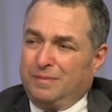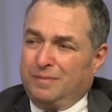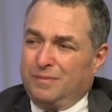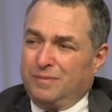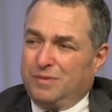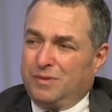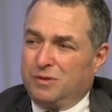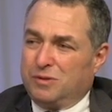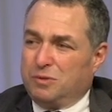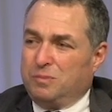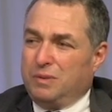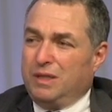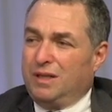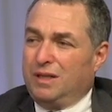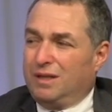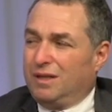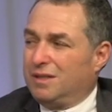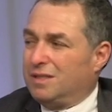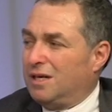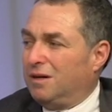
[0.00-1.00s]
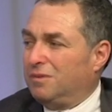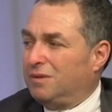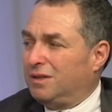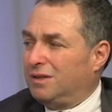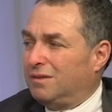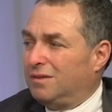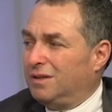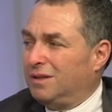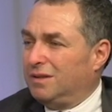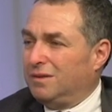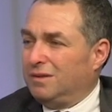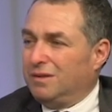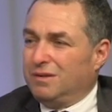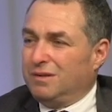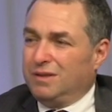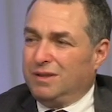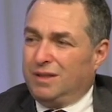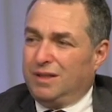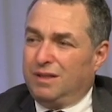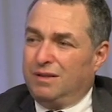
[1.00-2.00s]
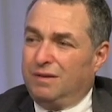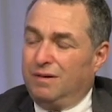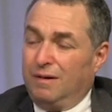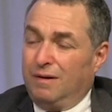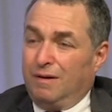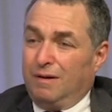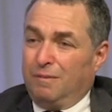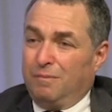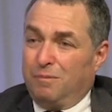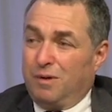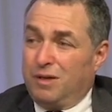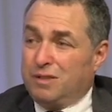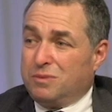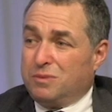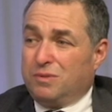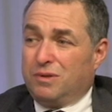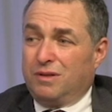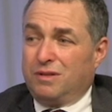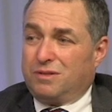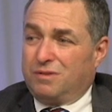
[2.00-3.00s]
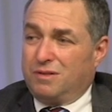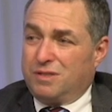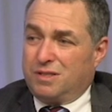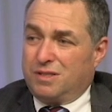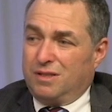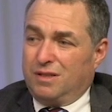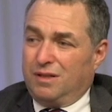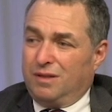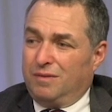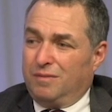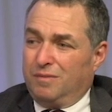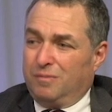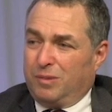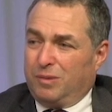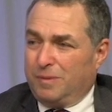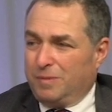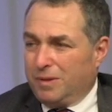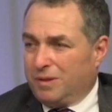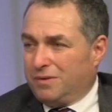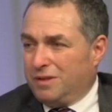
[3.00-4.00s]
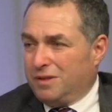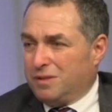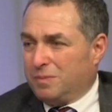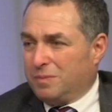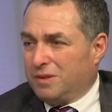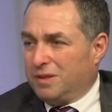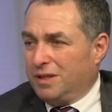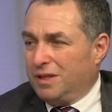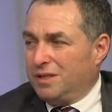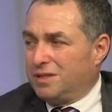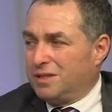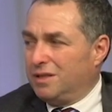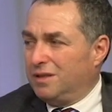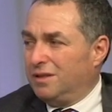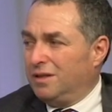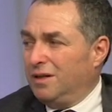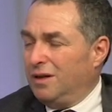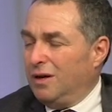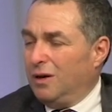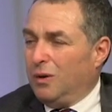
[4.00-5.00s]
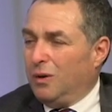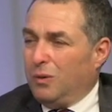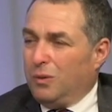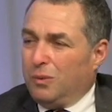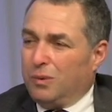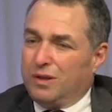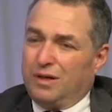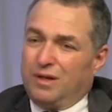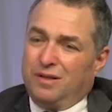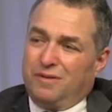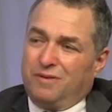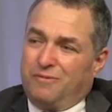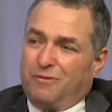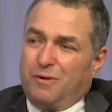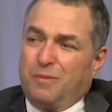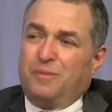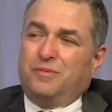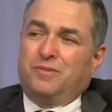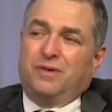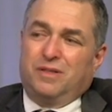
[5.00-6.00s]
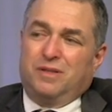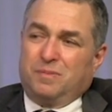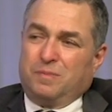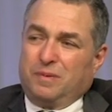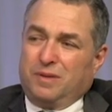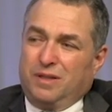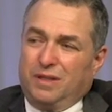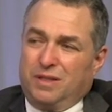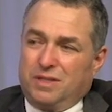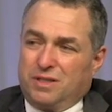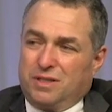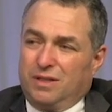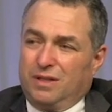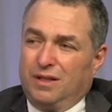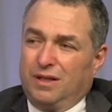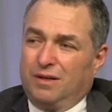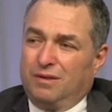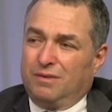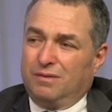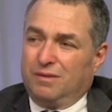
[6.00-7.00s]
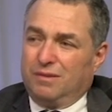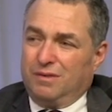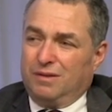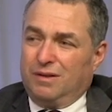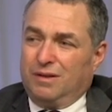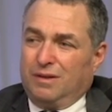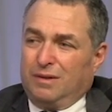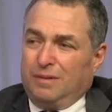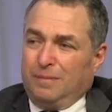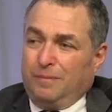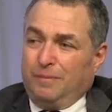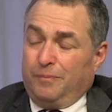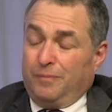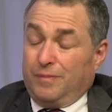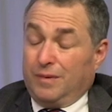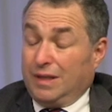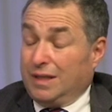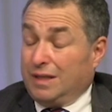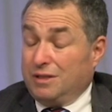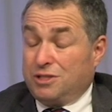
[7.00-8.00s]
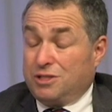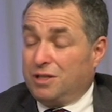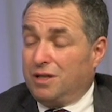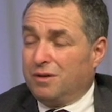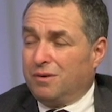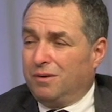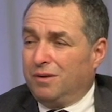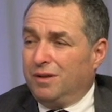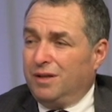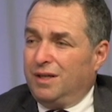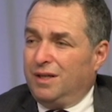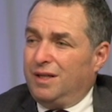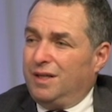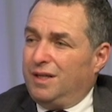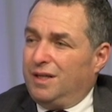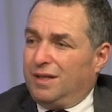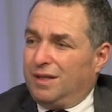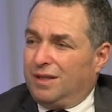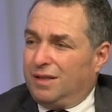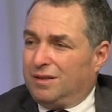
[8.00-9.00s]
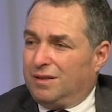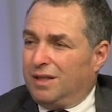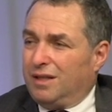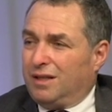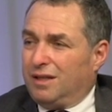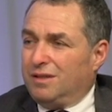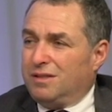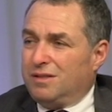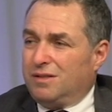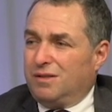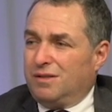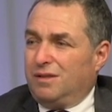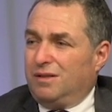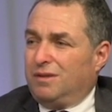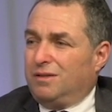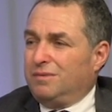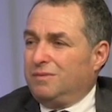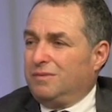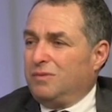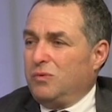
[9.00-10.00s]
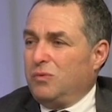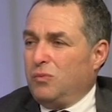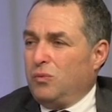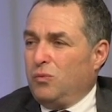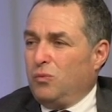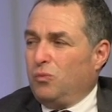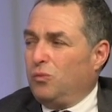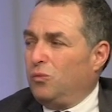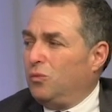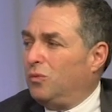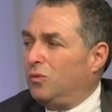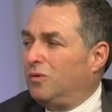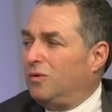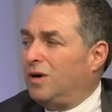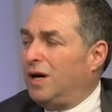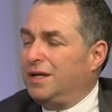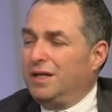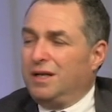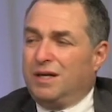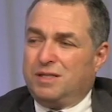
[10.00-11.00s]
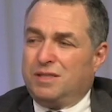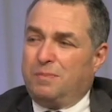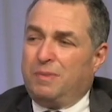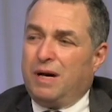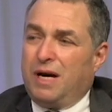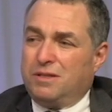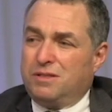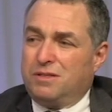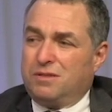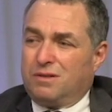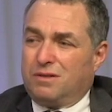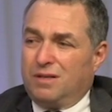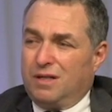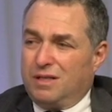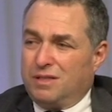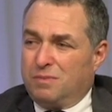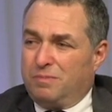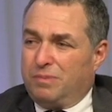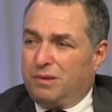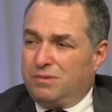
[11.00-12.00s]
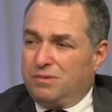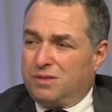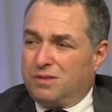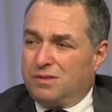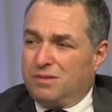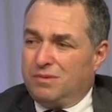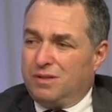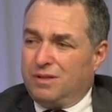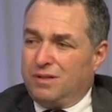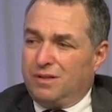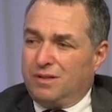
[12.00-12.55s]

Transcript: social media that's out there and all, and much more interested in public transportation or another form of transportation that'll, like a shuttle, that they can, ride in as a passenger as opposed to